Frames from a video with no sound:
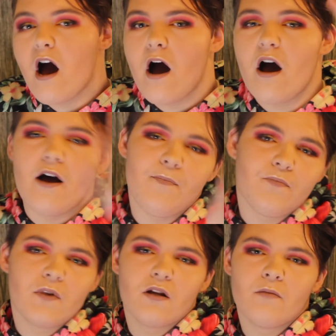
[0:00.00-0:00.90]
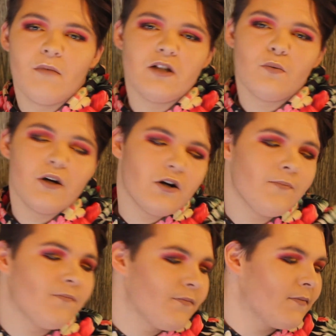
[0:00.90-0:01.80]
My
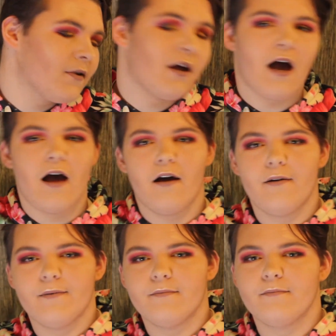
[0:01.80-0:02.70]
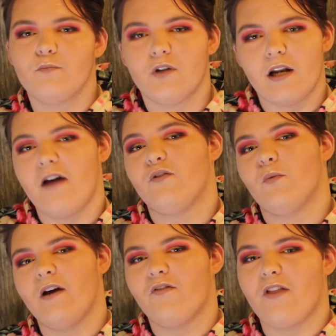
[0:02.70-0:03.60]
Twitter, we're gonna have to
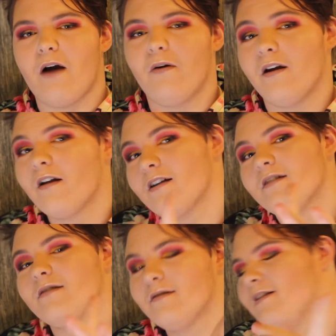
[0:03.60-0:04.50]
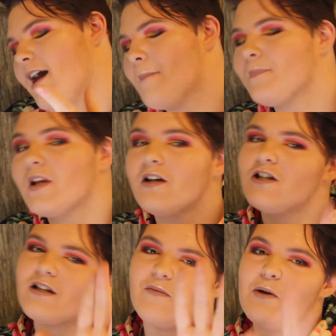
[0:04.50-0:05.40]
wait for that one. Yeah,
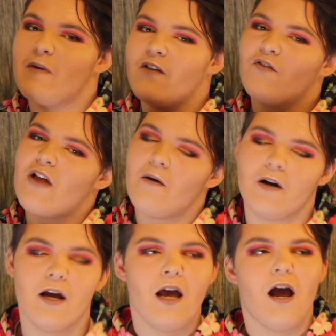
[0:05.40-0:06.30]
just give me a minute for that one.